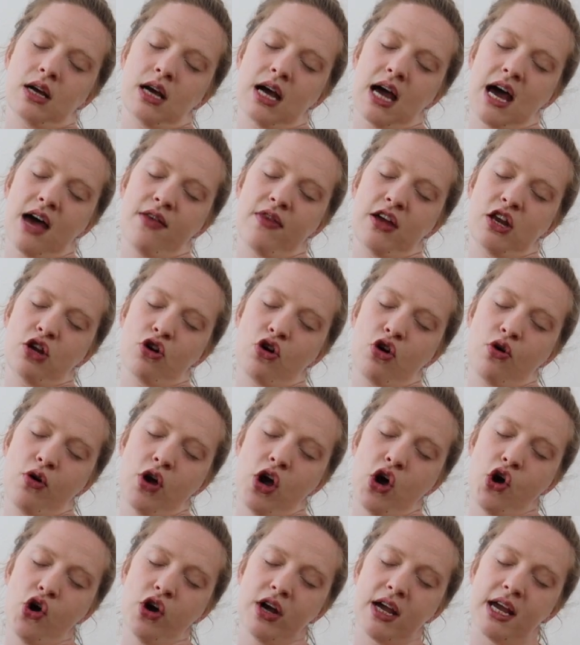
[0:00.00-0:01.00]
And then you're
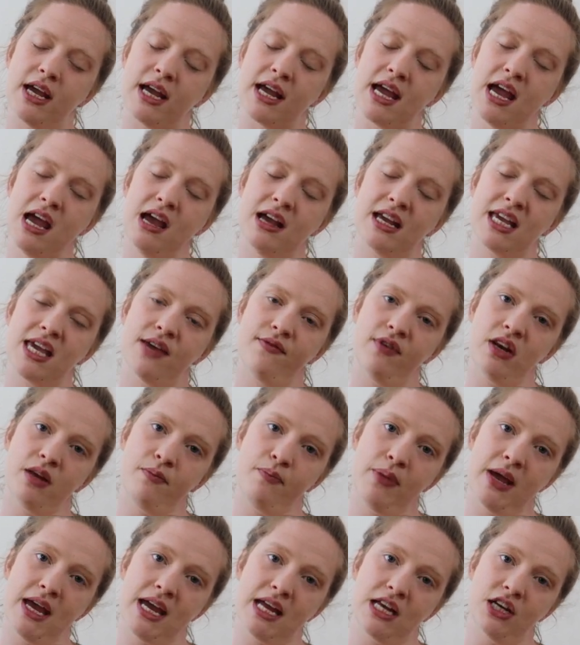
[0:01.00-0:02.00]
hooking it, give it a
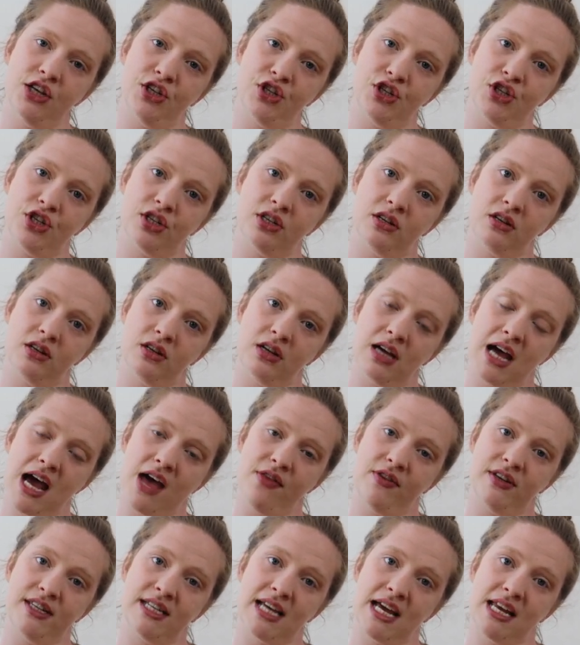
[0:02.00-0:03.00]
pinch
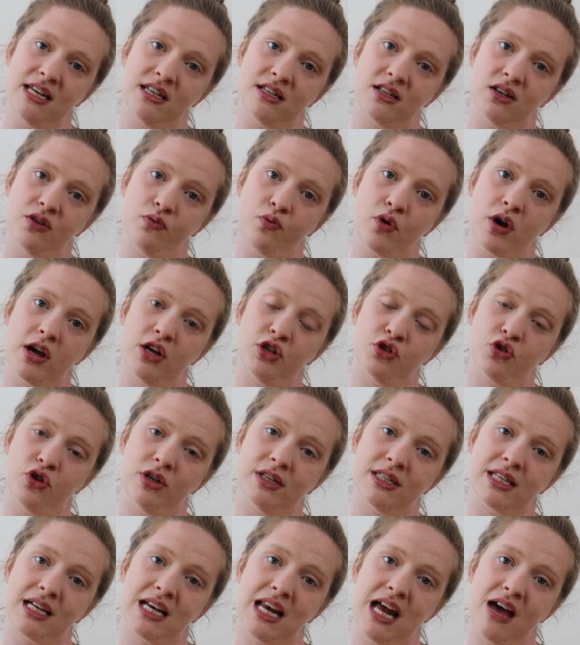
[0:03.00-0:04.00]
at the tendon where it
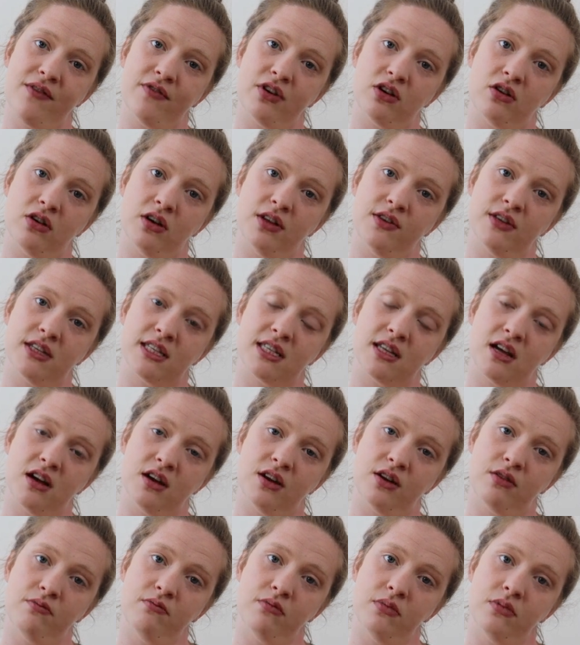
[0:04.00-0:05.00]
joins the clavicle and the
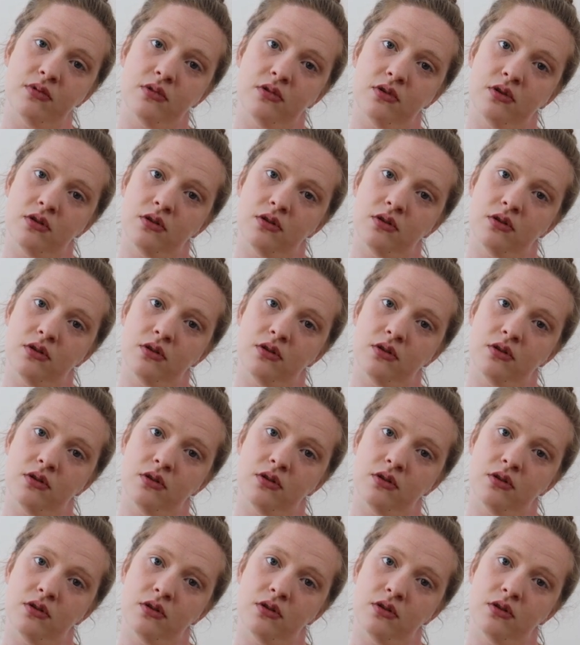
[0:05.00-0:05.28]
sternum.